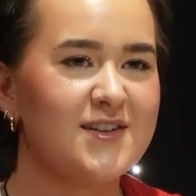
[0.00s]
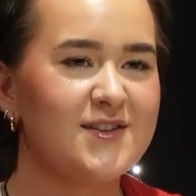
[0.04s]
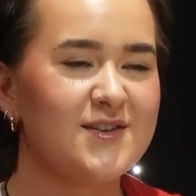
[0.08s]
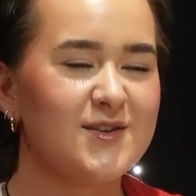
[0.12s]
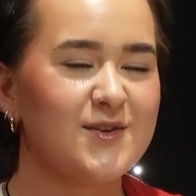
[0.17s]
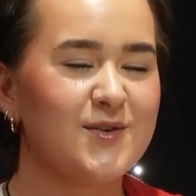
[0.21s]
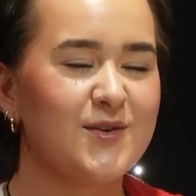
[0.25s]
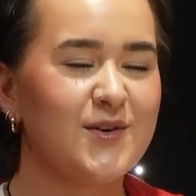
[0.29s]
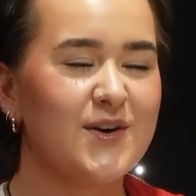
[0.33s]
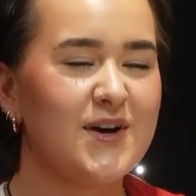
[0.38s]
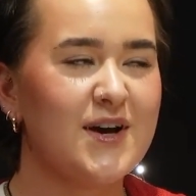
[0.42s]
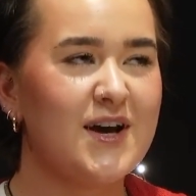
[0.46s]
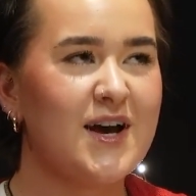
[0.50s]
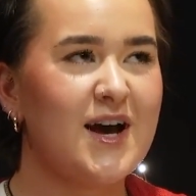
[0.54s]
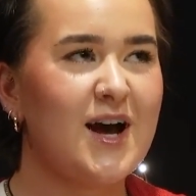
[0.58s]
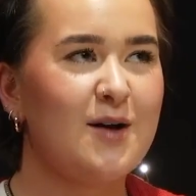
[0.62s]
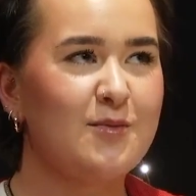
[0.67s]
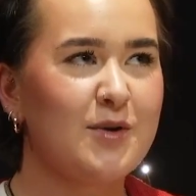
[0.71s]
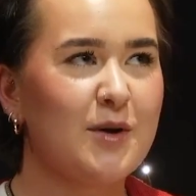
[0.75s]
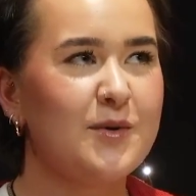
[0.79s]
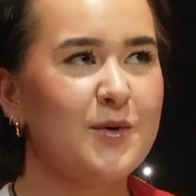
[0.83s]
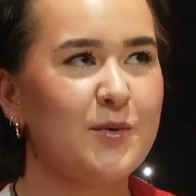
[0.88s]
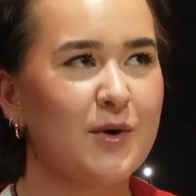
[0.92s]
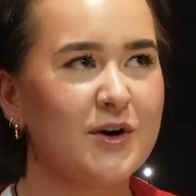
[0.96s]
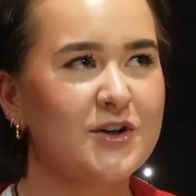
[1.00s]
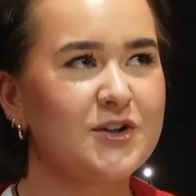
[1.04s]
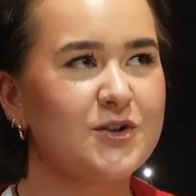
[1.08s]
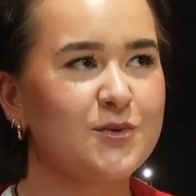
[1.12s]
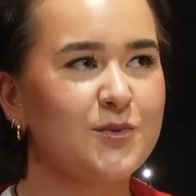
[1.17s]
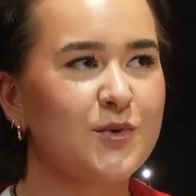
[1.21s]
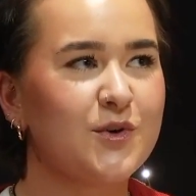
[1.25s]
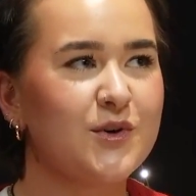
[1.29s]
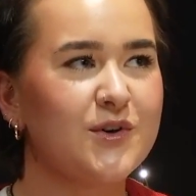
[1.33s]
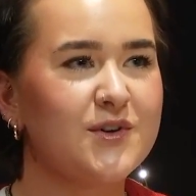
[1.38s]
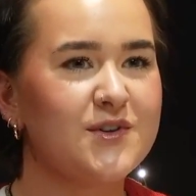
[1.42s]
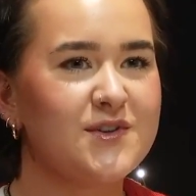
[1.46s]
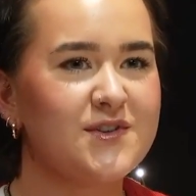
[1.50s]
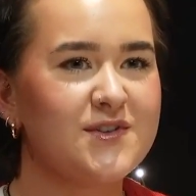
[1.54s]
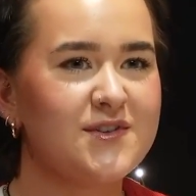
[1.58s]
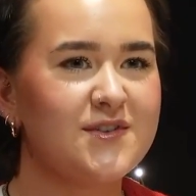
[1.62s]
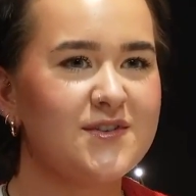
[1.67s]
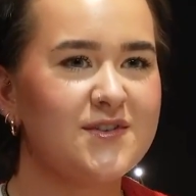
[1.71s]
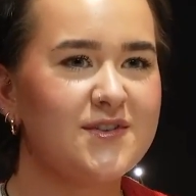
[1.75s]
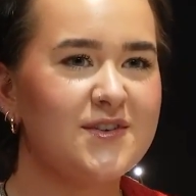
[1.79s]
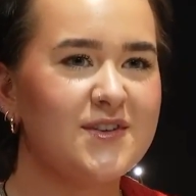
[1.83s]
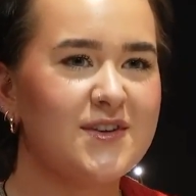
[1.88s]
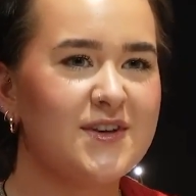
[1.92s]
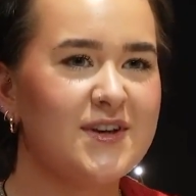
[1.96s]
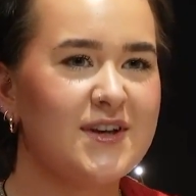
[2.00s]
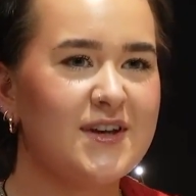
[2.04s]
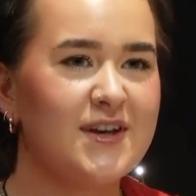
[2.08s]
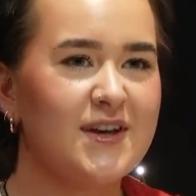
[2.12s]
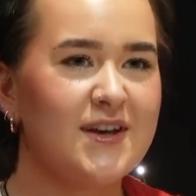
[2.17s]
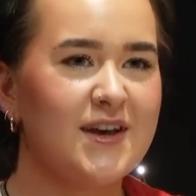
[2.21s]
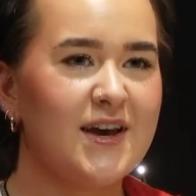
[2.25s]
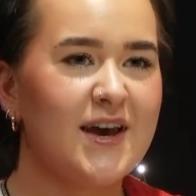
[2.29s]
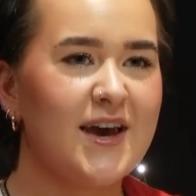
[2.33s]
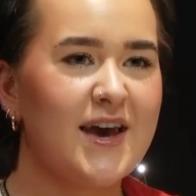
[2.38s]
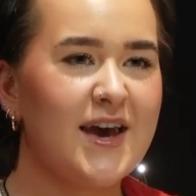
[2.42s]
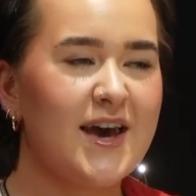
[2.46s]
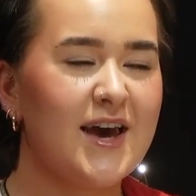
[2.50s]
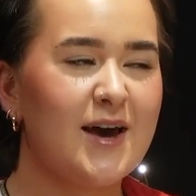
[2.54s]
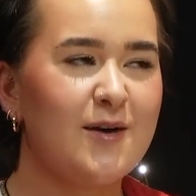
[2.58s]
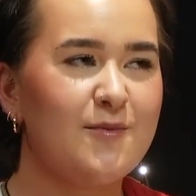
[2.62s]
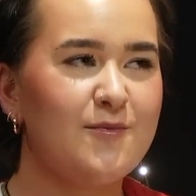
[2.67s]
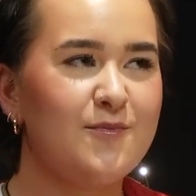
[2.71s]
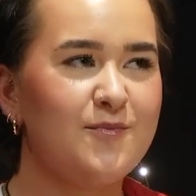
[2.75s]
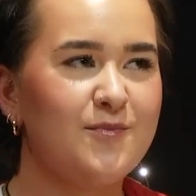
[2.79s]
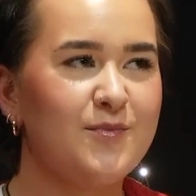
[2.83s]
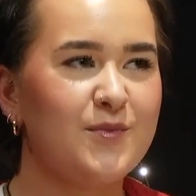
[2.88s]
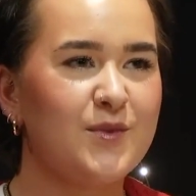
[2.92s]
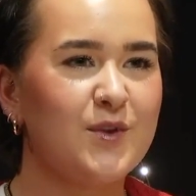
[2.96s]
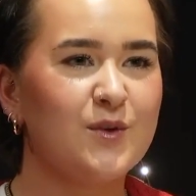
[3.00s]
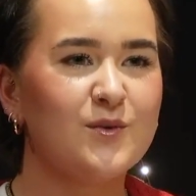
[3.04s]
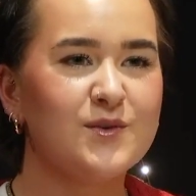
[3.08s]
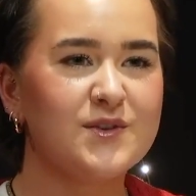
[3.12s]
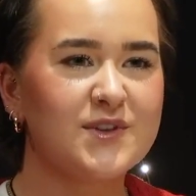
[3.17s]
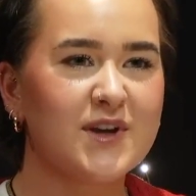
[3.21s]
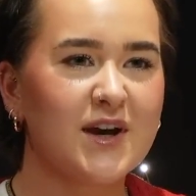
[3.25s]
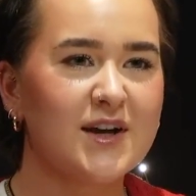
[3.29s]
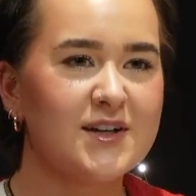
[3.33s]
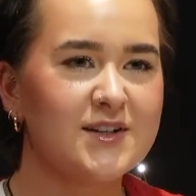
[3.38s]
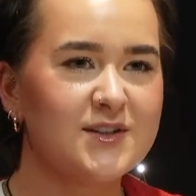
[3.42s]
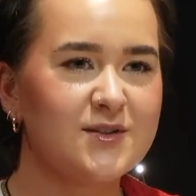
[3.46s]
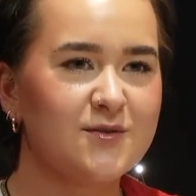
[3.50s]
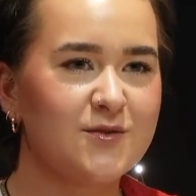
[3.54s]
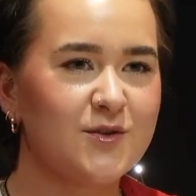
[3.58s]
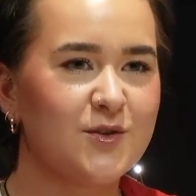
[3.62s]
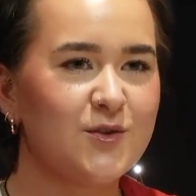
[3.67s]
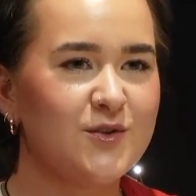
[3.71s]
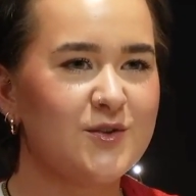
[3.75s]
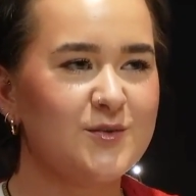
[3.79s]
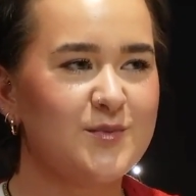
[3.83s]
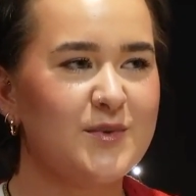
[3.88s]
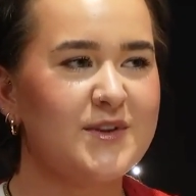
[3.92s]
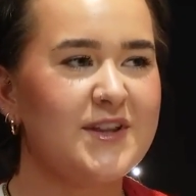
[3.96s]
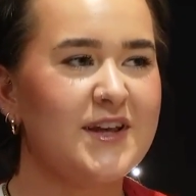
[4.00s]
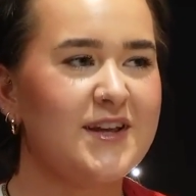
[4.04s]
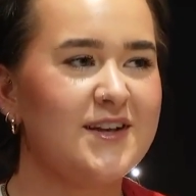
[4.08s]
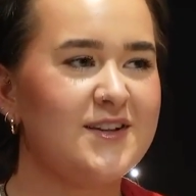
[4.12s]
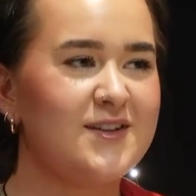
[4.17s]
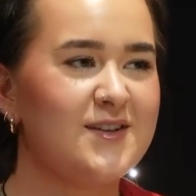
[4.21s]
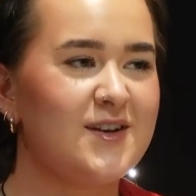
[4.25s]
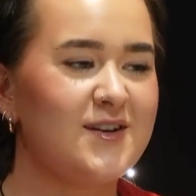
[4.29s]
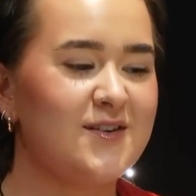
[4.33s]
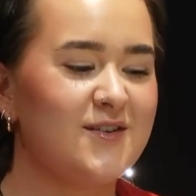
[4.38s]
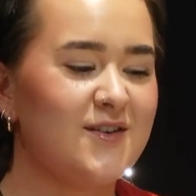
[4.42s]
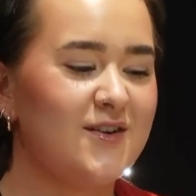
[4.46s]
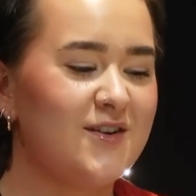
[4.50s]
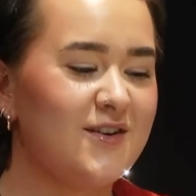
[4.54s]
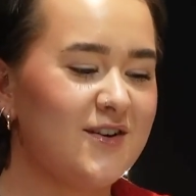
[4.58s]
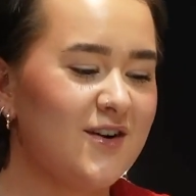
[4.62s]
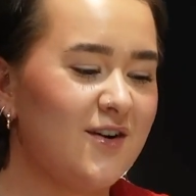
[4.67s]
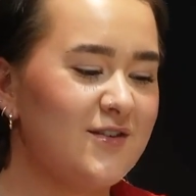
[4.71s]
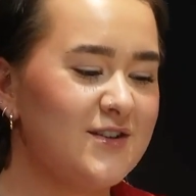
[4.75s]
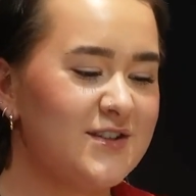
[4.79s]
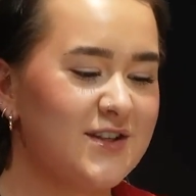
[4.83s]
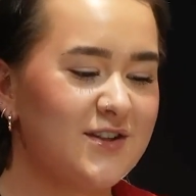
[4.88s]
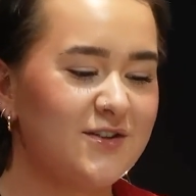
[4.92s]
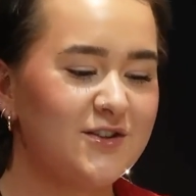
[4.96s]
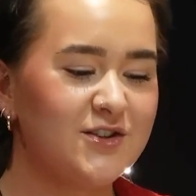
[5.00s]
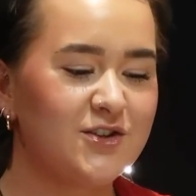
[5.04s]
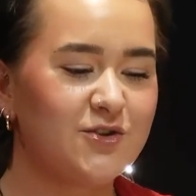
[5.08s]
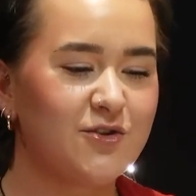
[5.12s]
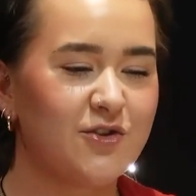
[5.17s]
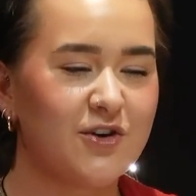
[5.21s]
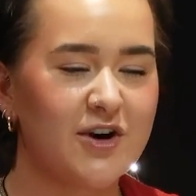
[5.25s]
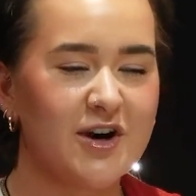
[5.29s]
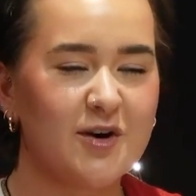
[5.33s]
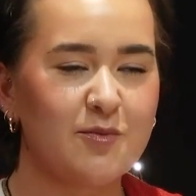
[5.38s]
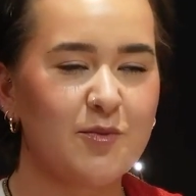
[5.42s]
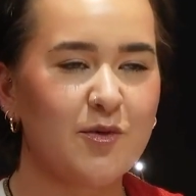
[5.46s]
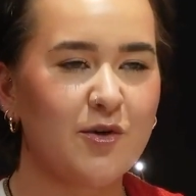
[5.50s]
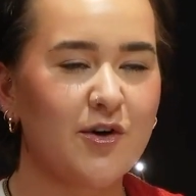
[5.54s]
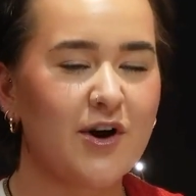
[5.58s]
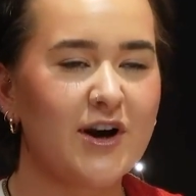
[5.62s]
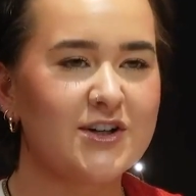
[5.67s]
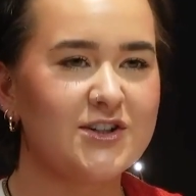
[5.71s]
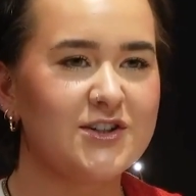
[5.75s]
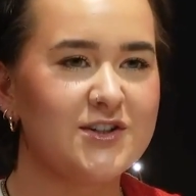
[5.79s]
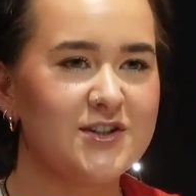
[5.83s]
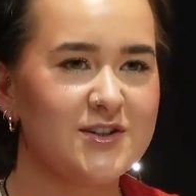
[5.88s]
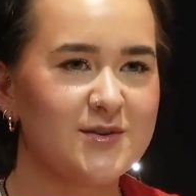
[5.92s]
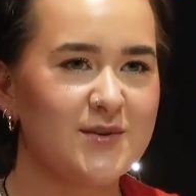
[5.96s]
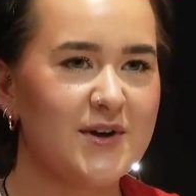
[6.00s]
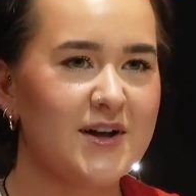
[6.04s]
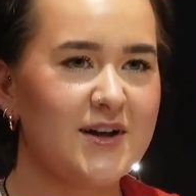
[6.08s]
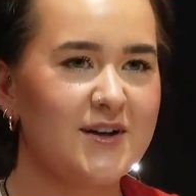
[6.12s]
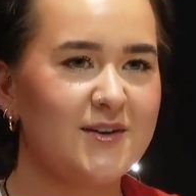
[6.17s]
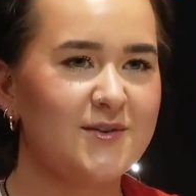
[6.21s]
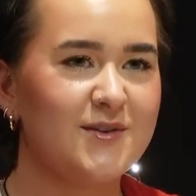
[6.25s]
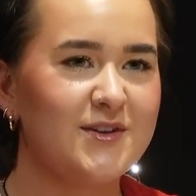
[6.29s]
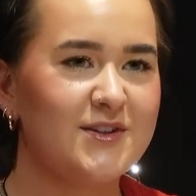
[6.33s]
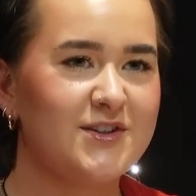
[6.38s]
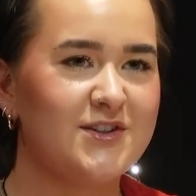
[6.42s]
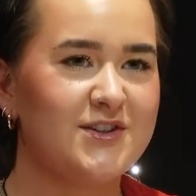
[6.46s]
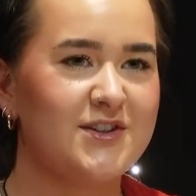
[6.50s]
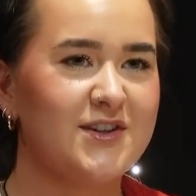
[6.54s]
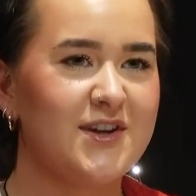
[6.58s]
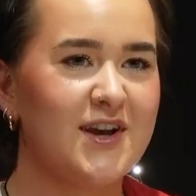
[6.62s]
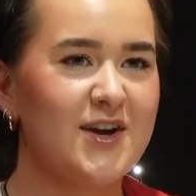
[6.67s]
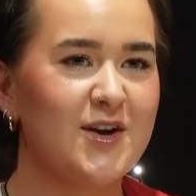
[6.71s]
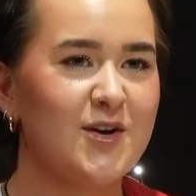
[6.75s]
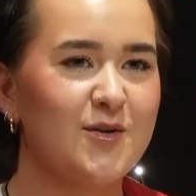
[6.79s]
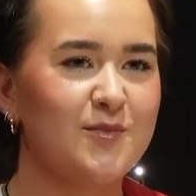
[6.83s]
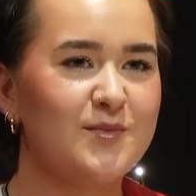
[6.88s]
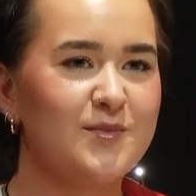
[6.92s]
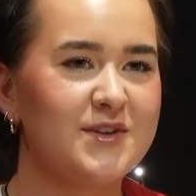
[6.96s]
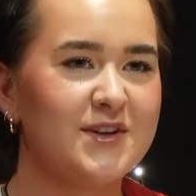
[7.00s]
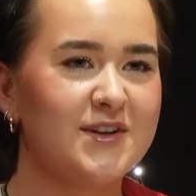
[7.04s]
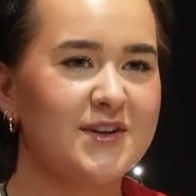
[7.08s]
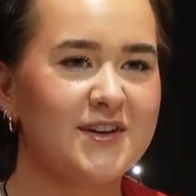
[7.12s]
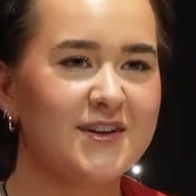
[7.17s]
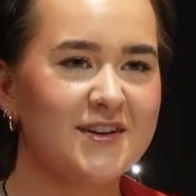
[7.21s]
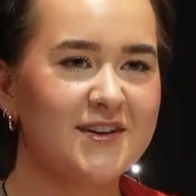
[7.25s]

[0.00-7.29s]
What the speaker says: So I'll probably work towards those kinds of goals. But then obviously there's career progression as well, which I hope to